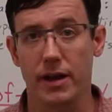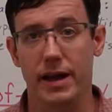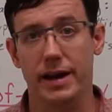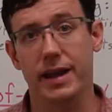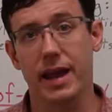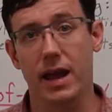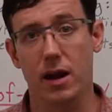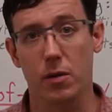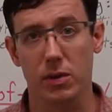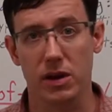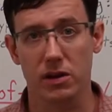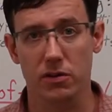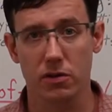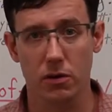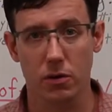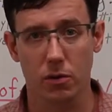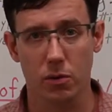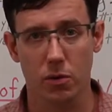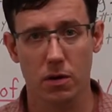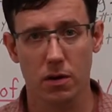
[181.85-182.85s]
that can be
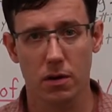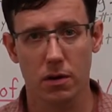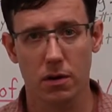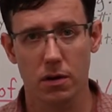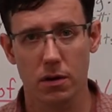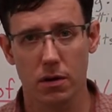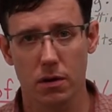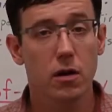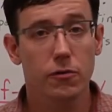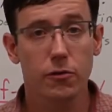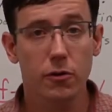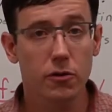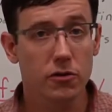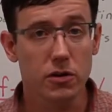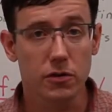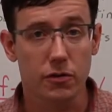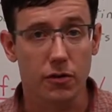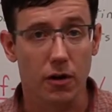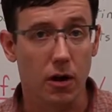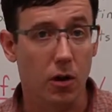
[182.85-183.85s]
tuned. First
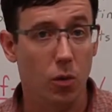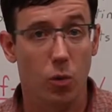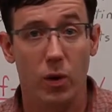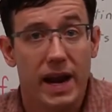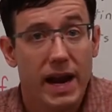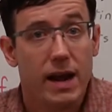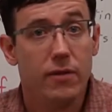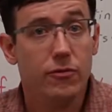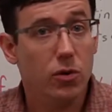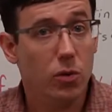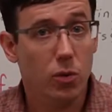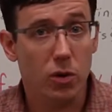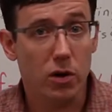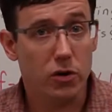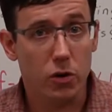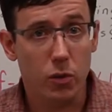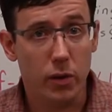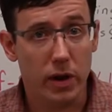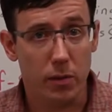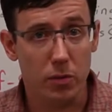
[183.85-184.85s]
of all, whenever we're
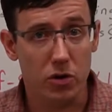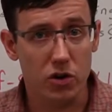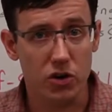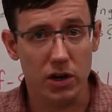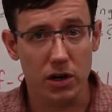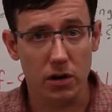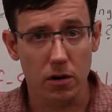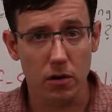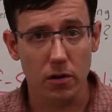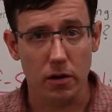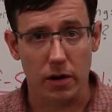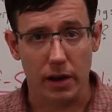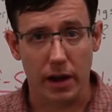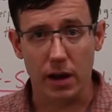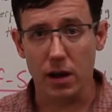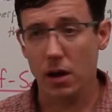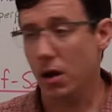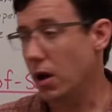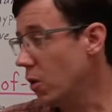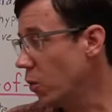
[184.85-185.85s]
doing machine
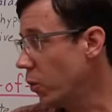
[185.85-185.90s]
learning,